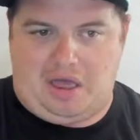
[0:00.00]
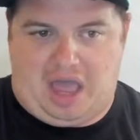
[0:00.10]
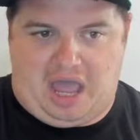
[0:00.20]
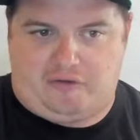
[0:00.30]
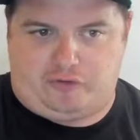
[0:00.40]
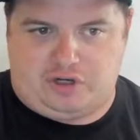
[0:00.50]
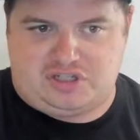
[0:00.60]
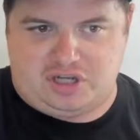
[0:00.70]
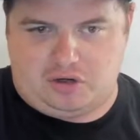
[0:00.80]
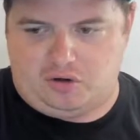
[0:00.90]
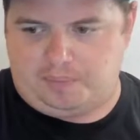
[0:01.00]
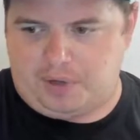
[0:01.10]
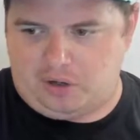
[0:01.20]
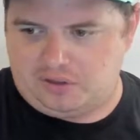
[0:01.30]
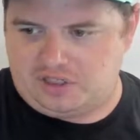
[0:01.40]
every single
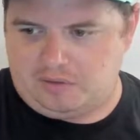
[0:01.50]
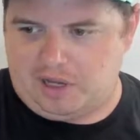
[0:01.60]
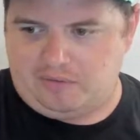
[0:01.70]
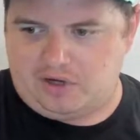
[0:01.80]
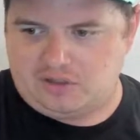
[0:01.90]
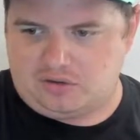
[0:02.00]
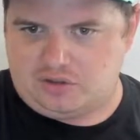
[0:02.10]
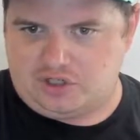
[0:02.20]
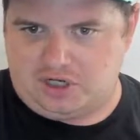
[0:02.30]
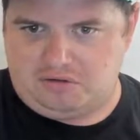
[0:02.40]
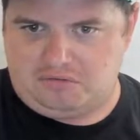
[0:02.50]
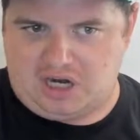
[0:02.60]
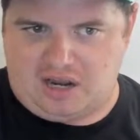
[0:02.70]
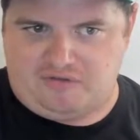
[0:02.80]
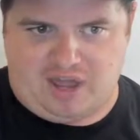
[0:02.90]
policy debate resolution that
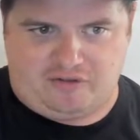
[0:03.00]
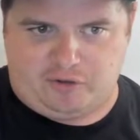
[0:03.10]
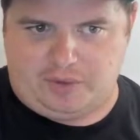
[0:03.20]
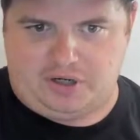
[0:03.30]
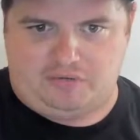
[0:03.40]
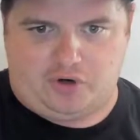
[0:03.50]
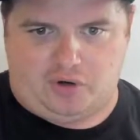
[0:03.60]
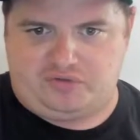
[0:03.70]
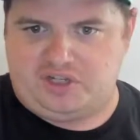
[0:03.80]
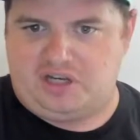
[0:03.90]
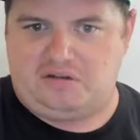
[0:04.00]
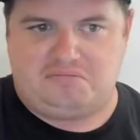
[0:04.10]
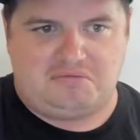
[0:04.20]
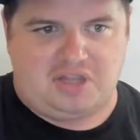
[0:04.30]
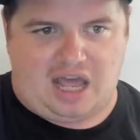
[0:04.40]
I've ever been involved in,
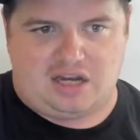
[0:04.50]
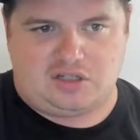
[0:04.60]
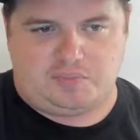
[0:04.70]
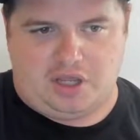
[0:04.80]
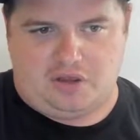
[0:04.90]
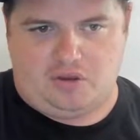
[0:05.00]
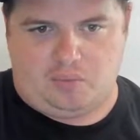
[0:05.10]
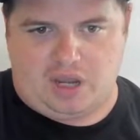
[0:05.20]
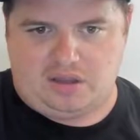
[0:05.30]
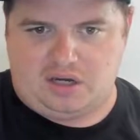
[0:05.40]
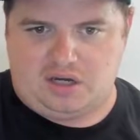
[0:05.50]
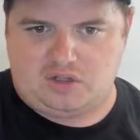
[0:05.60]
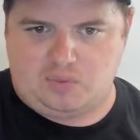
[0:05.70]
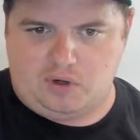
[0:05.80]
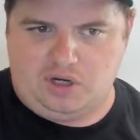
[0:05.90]
that has been the way that it
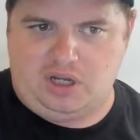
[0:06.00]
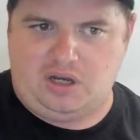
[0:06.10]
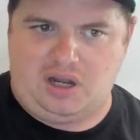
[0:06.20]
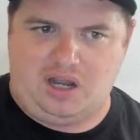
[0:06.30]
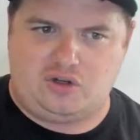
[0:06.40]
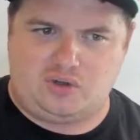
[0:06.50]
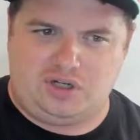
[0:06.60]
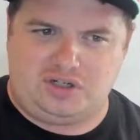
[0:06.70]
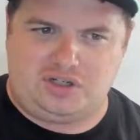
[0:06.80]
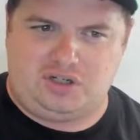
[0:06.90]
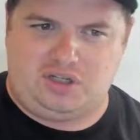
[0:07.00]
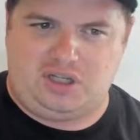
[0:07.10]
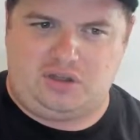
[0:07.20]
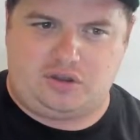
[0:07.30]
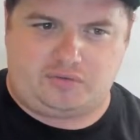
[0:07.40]
is worded. And
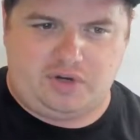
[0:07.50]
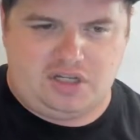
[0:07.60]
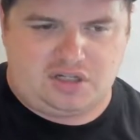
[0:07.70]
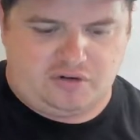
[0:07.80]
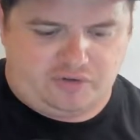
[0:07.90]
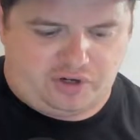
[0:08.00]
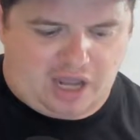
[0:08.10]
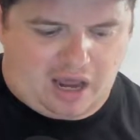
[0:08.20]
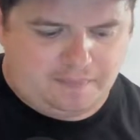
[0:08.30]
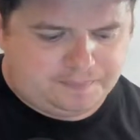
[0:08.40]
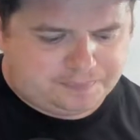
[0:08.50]
traditionally, the reason for that